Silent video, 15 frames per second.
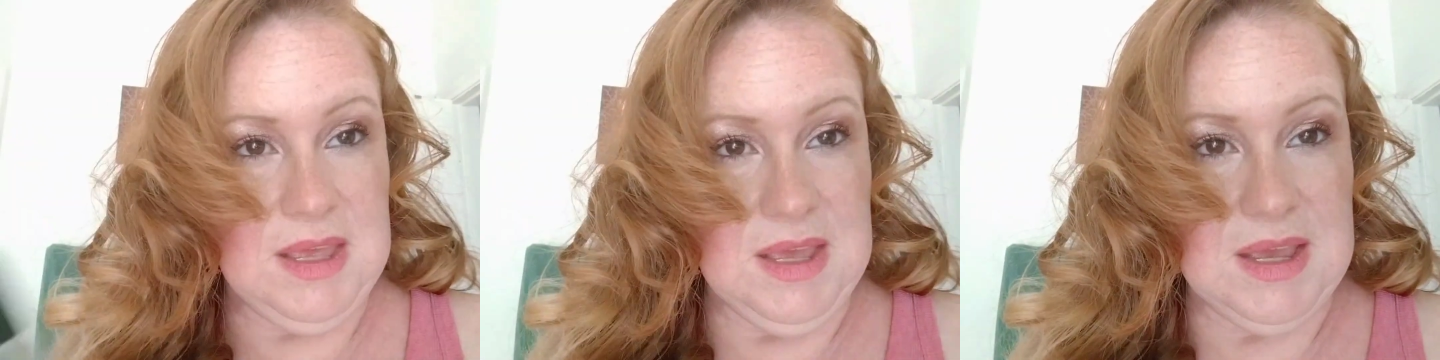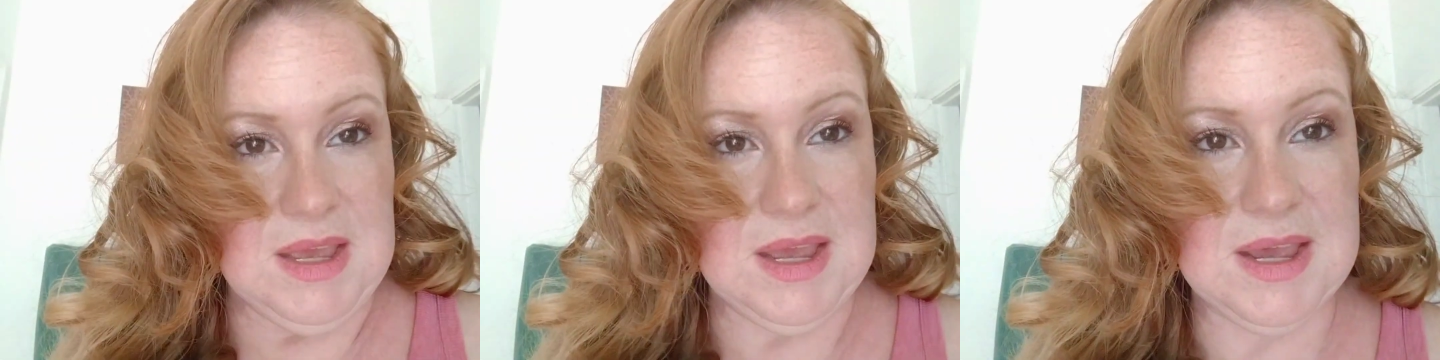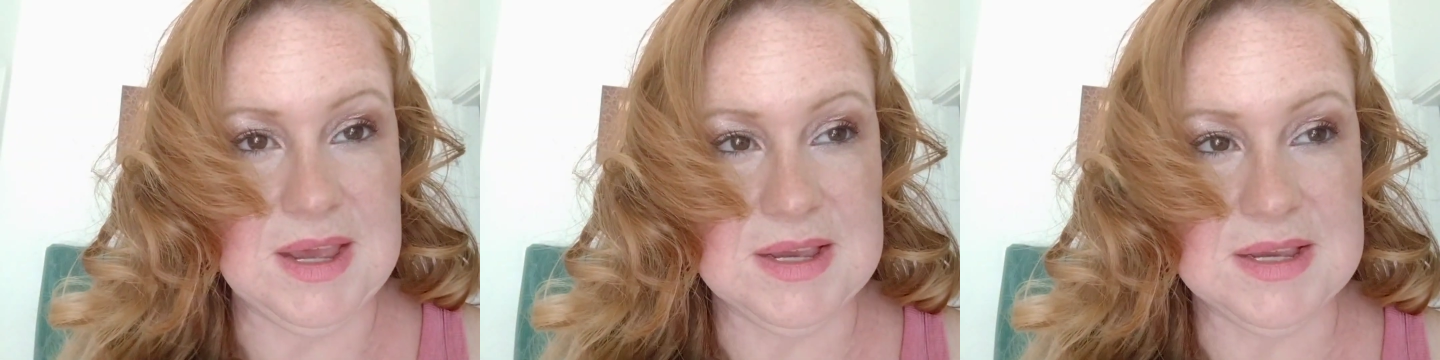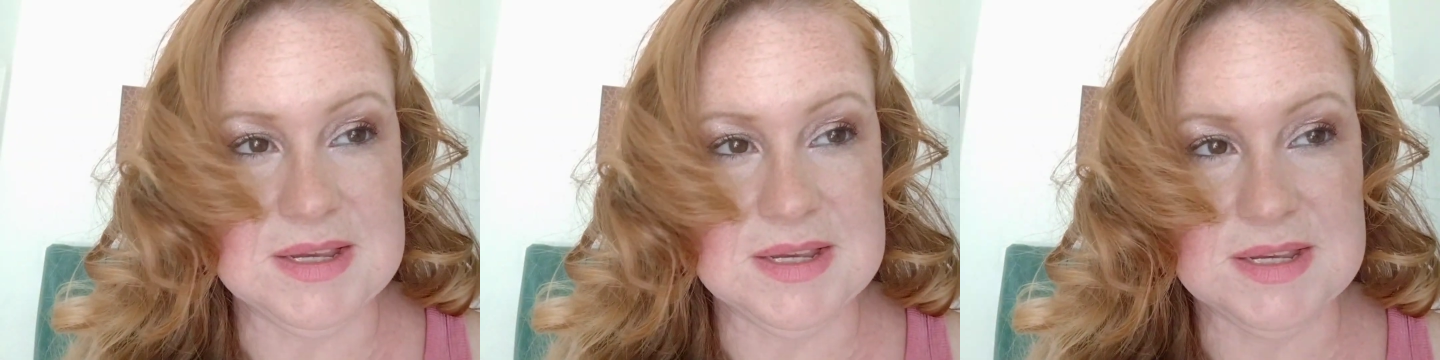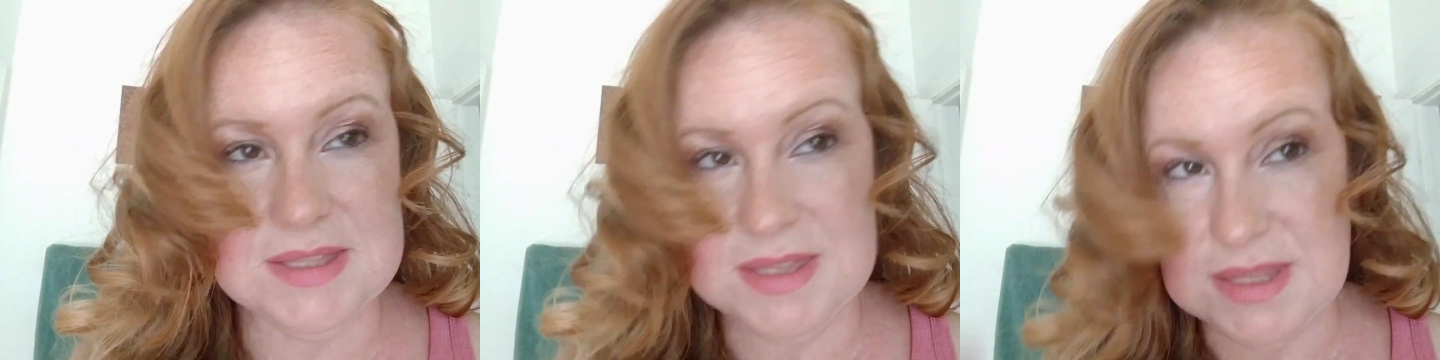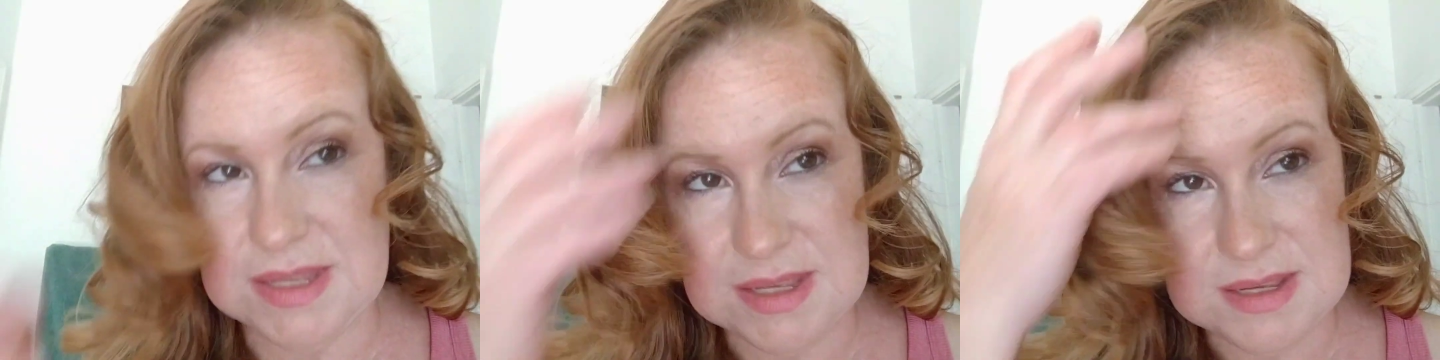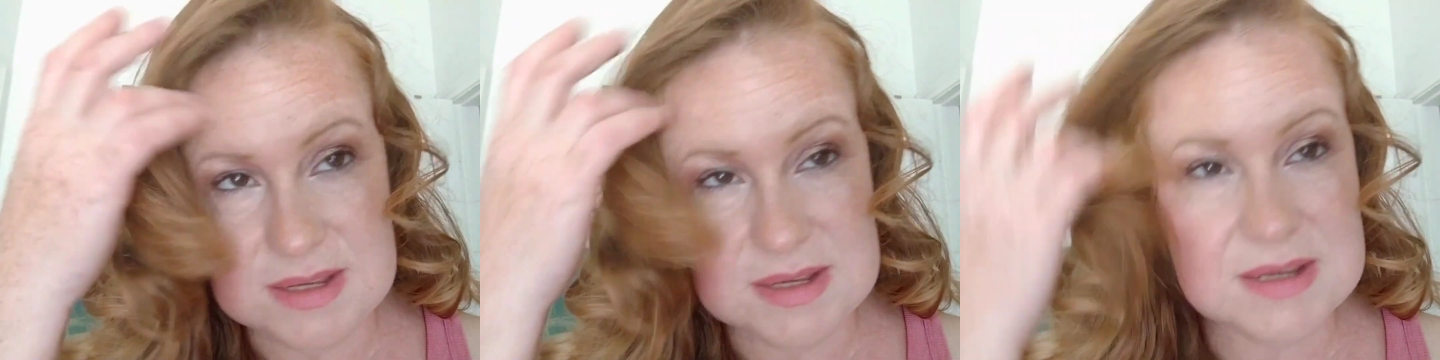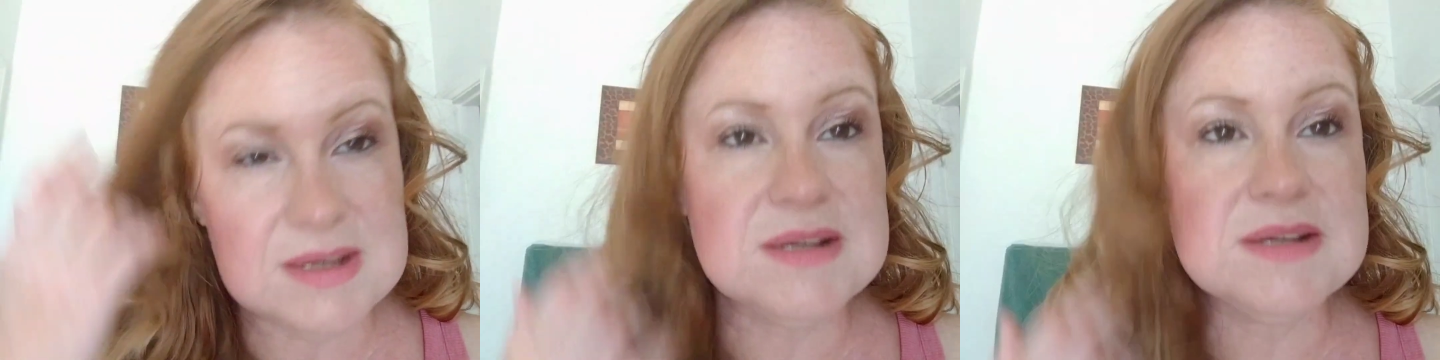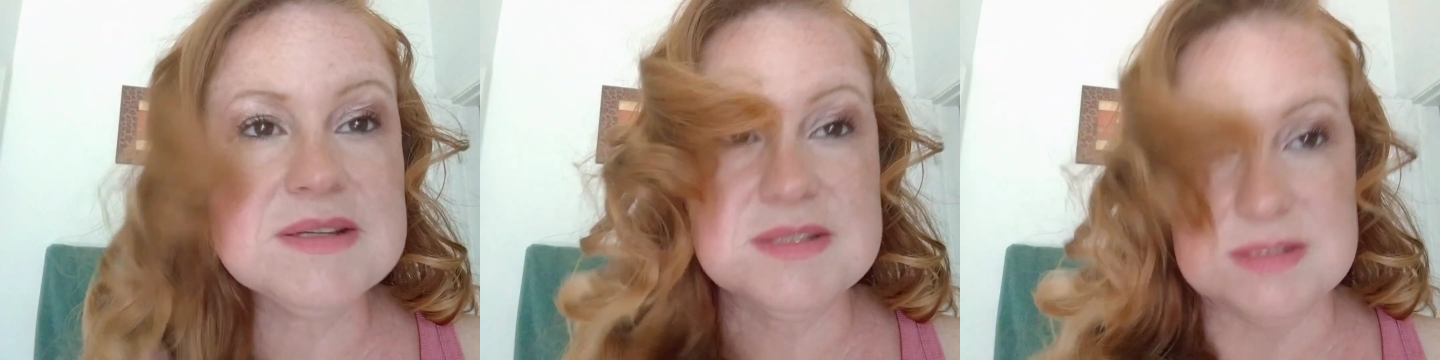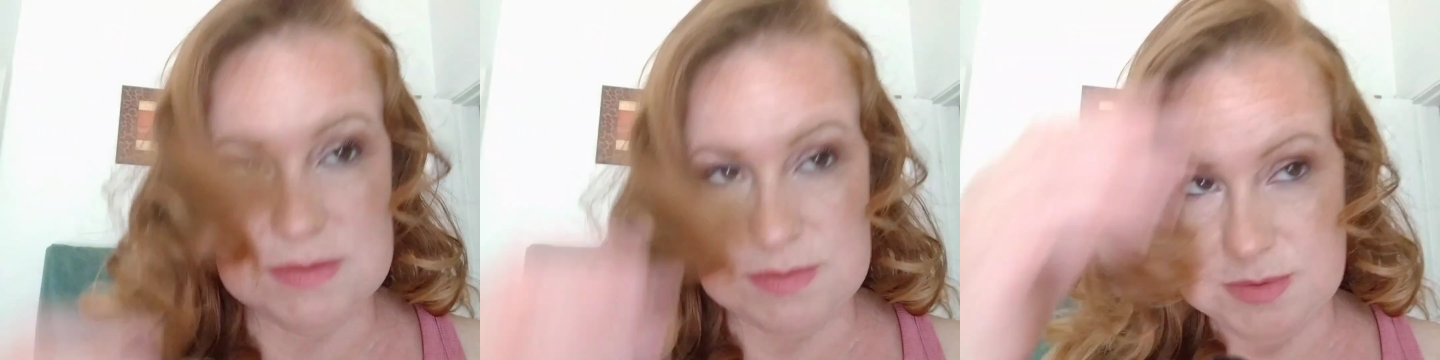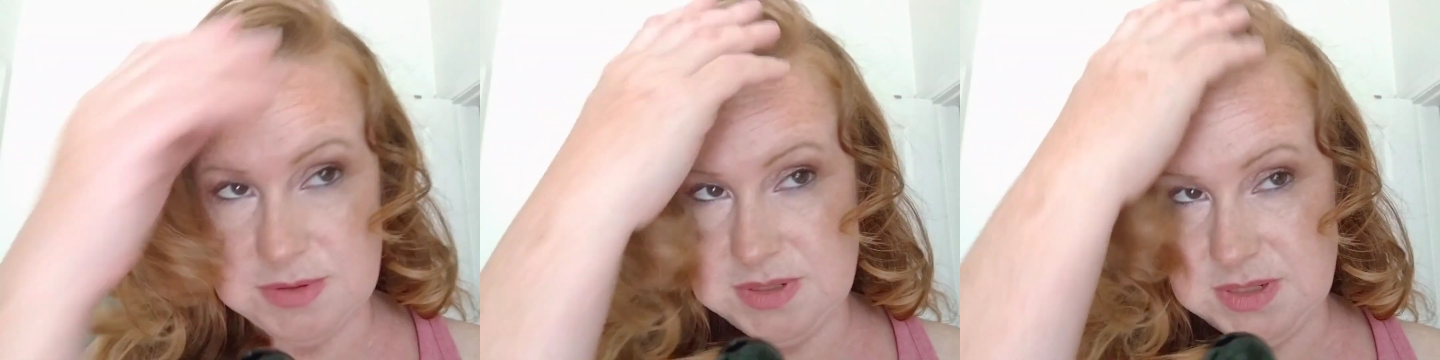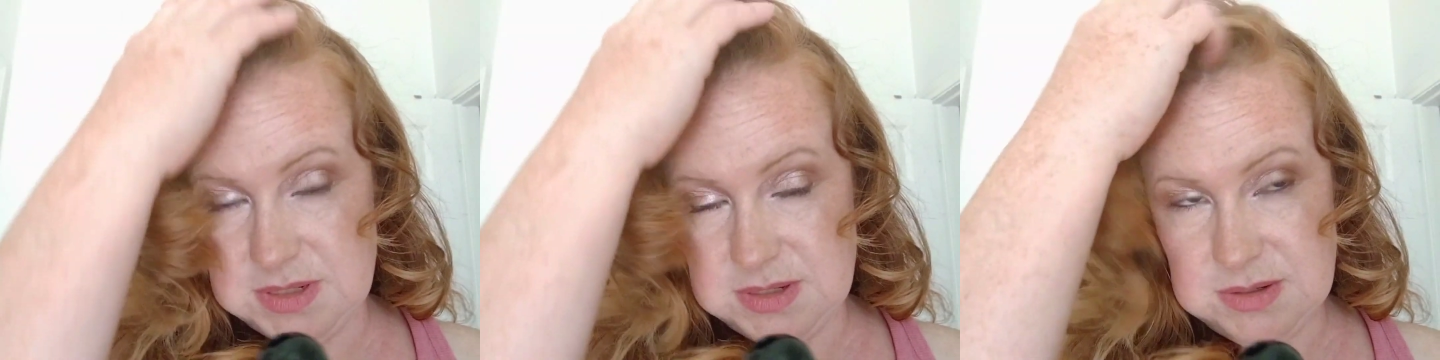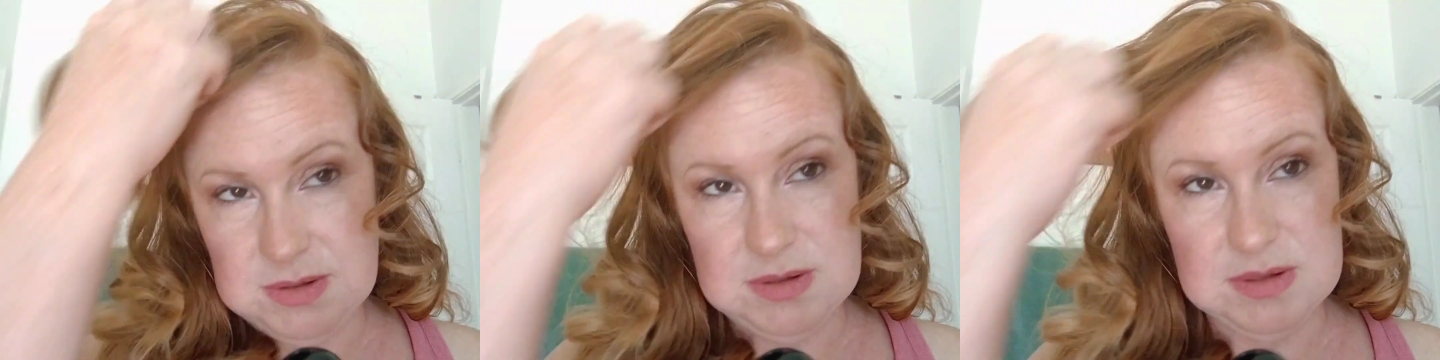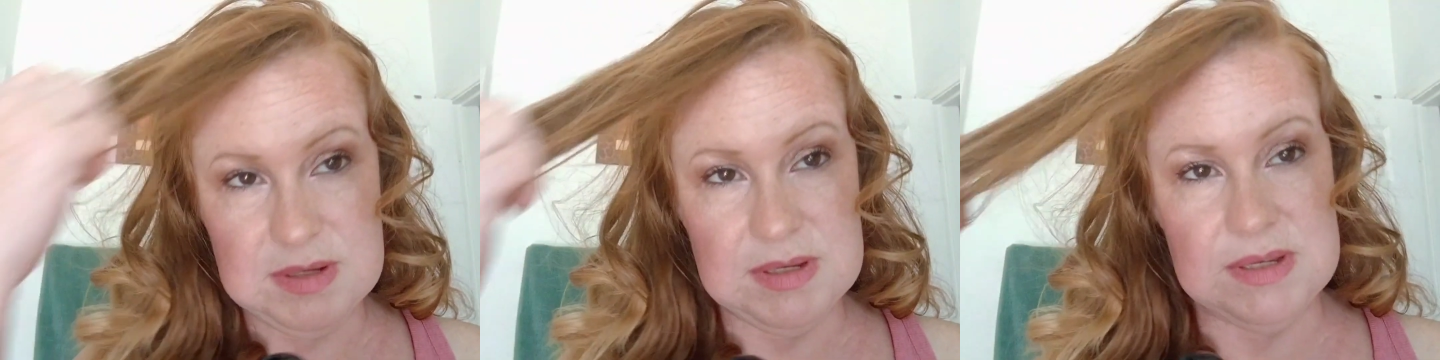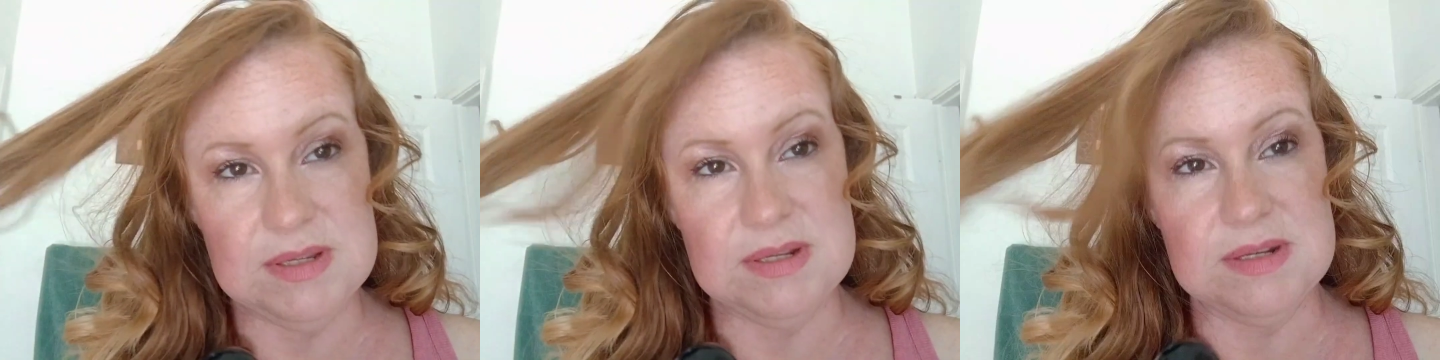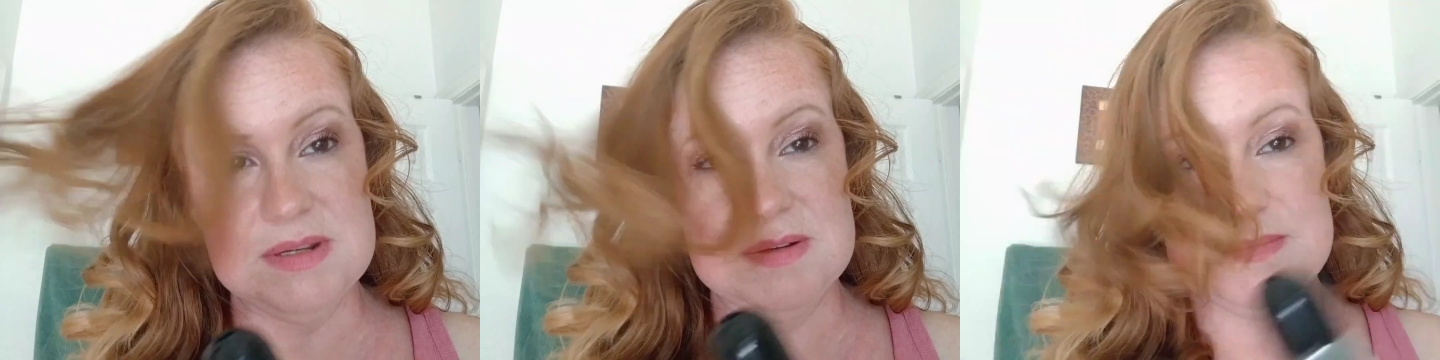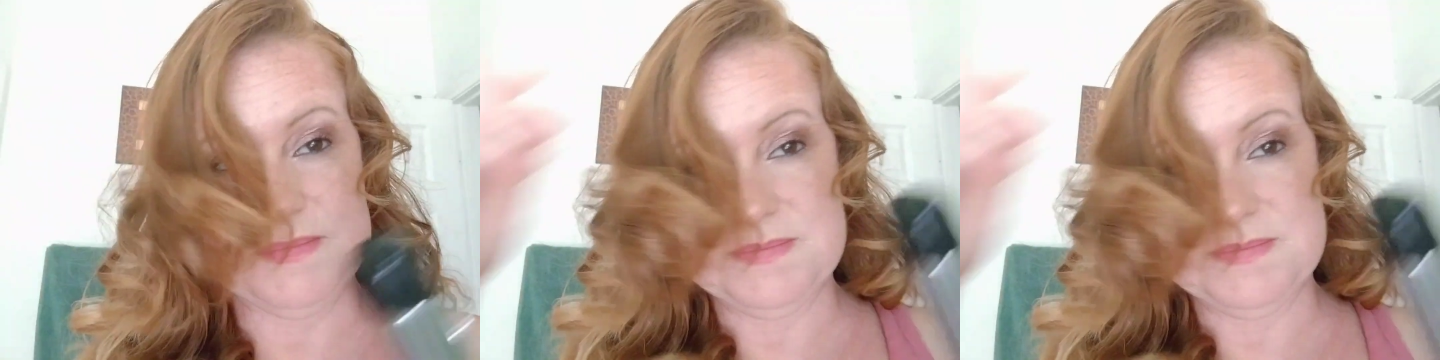I think this is pretty good.